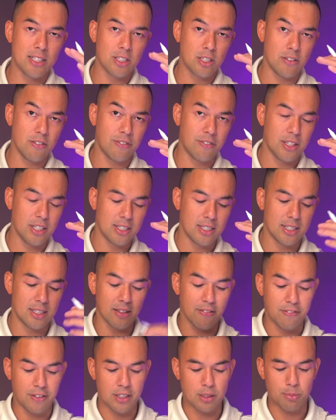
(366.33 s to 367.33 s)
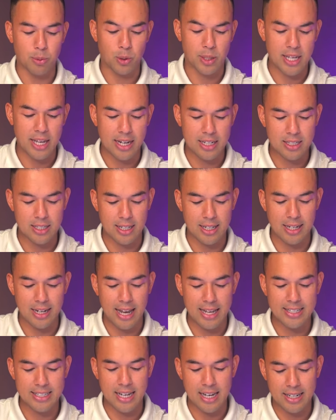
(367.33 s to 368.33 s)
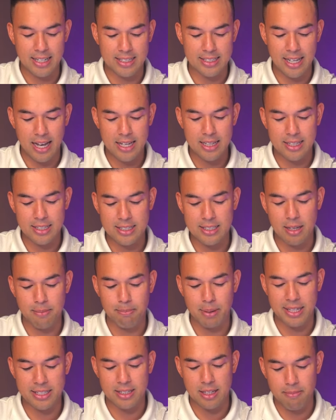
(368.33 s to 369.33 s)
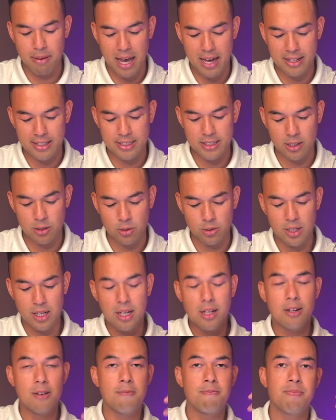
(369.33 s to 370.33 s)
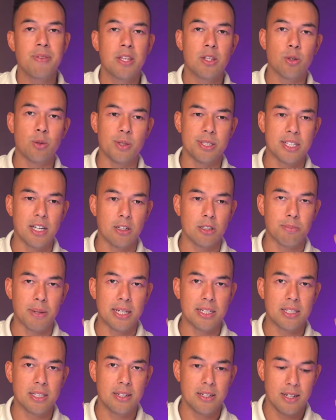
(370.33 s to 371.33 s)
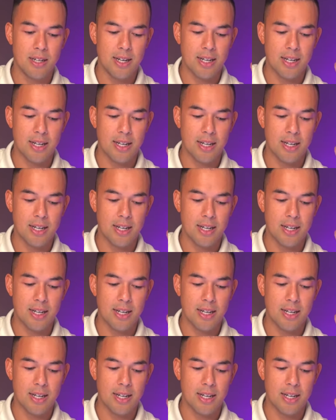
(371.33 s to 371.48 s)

This, this is the first book. He actually lays out exactly step by step how to sell through a sales page.